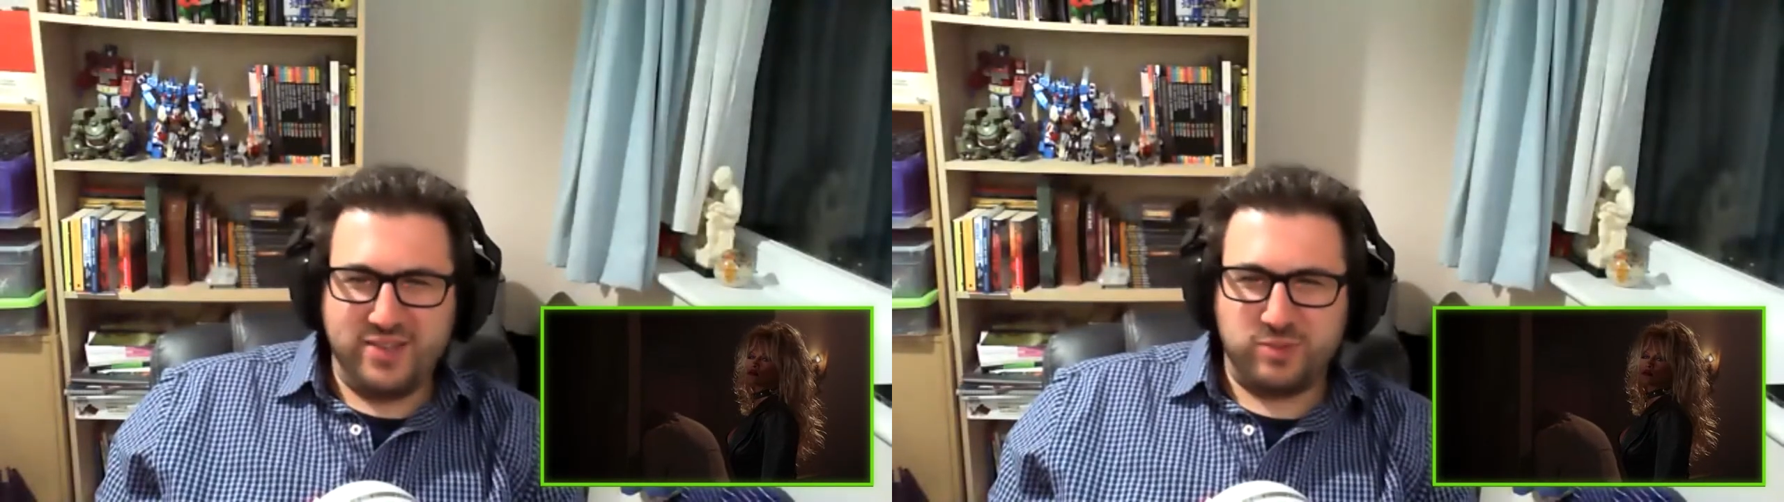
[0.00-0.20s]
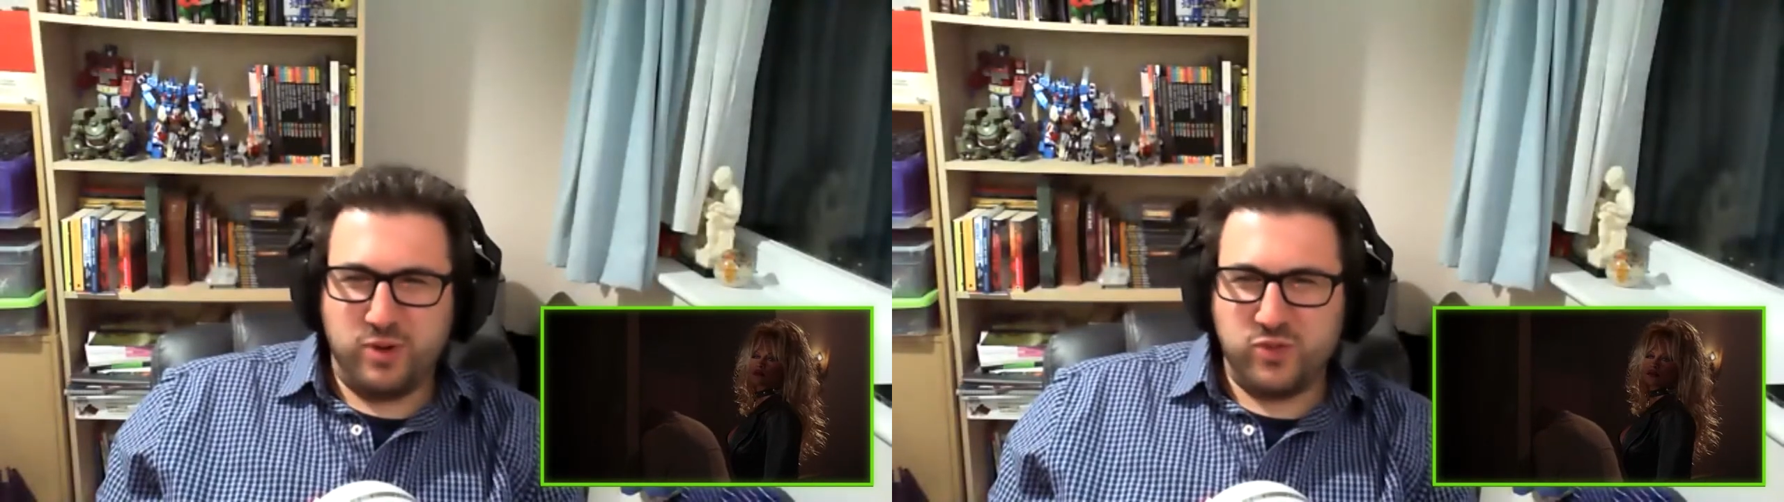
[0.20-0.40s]

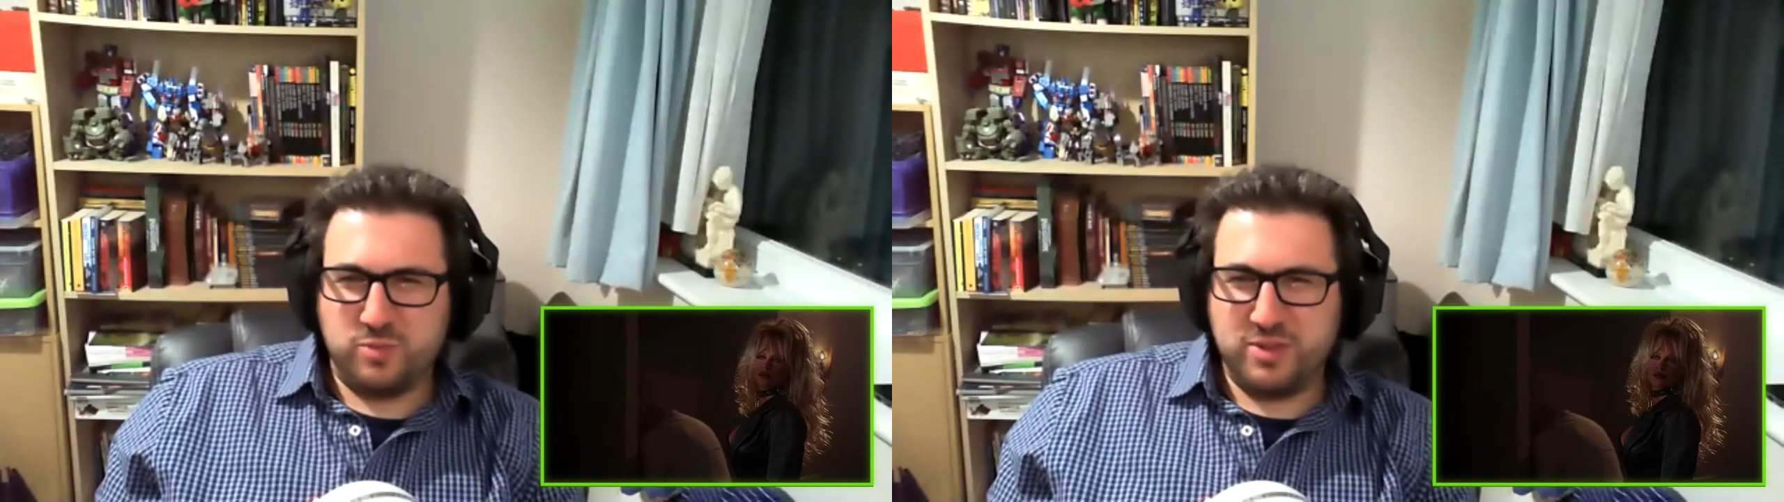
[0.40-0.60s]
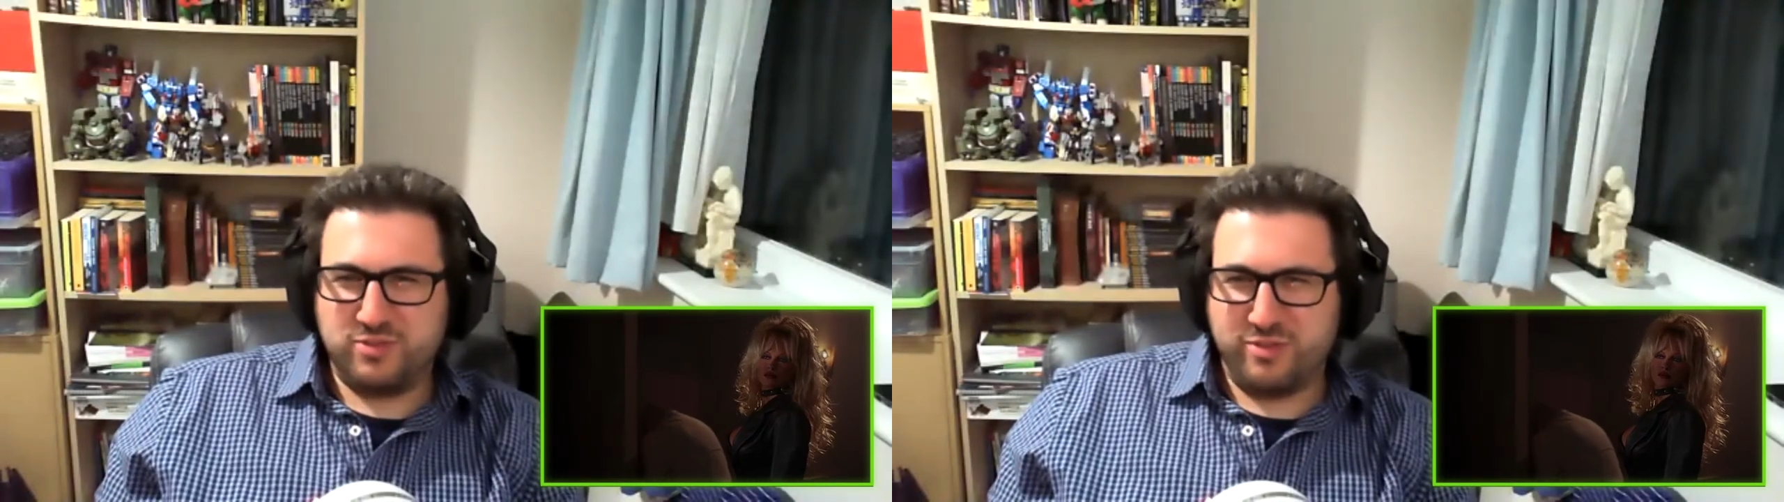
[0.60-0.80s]
are supposed
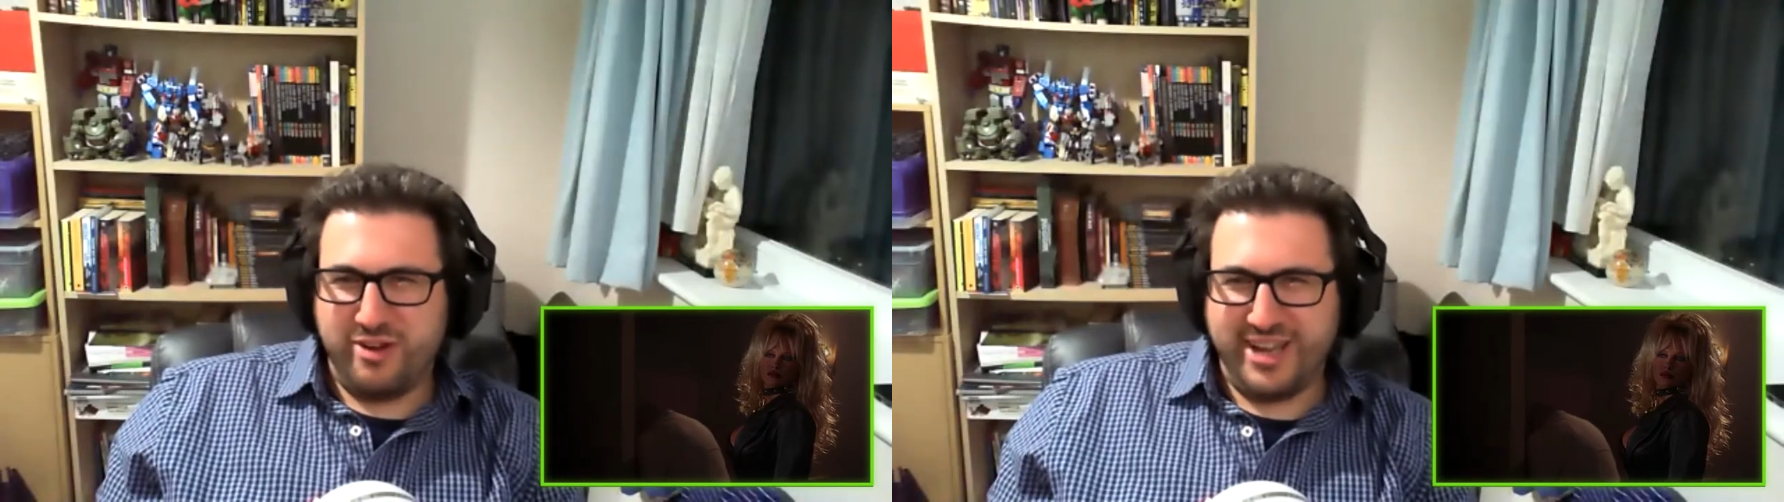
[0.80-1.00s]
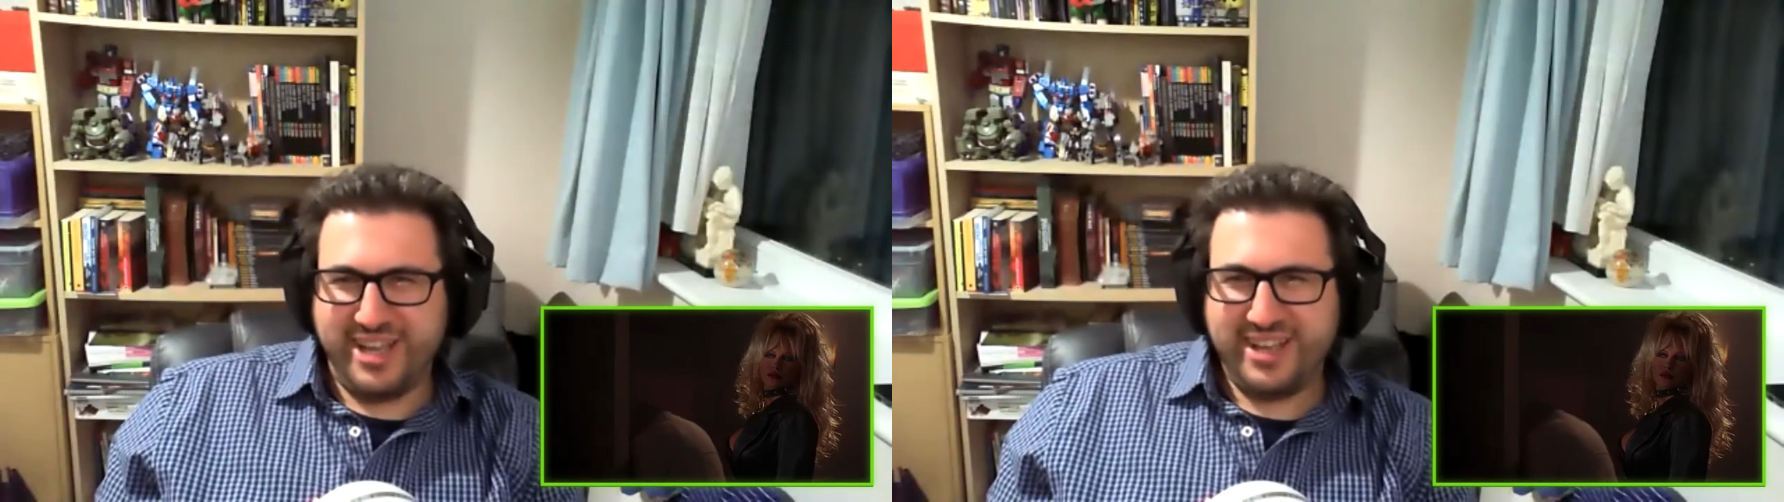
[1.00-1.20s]
to be dry.